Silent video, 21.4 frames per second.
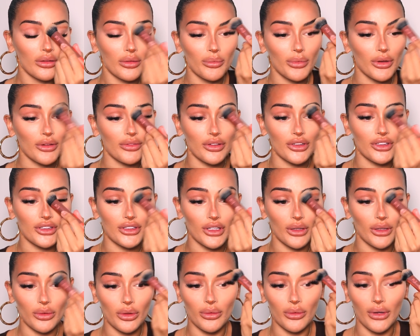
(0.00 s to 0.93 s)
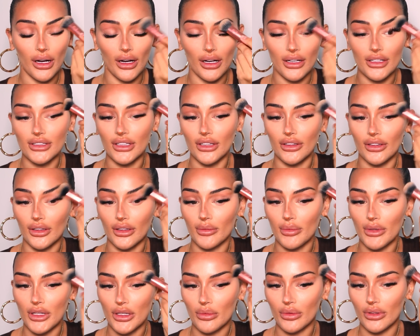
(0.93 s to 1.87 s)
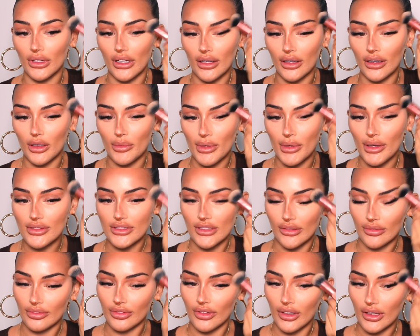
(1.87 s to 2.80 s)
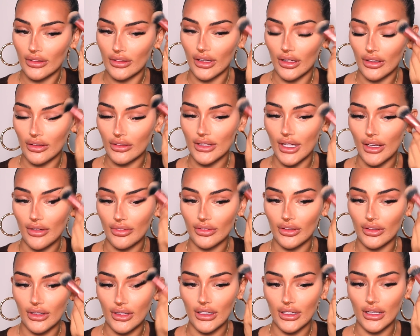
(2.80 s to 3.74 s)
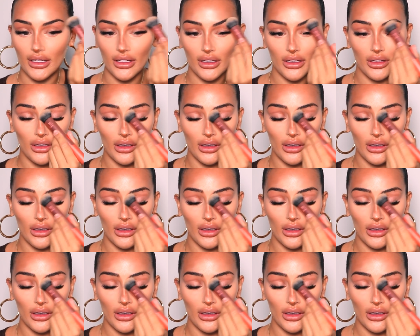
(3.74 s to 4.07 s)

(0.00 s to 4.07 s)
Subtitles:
But if you just don't want to wear eyeshadow but you want a little bit of something, then definitely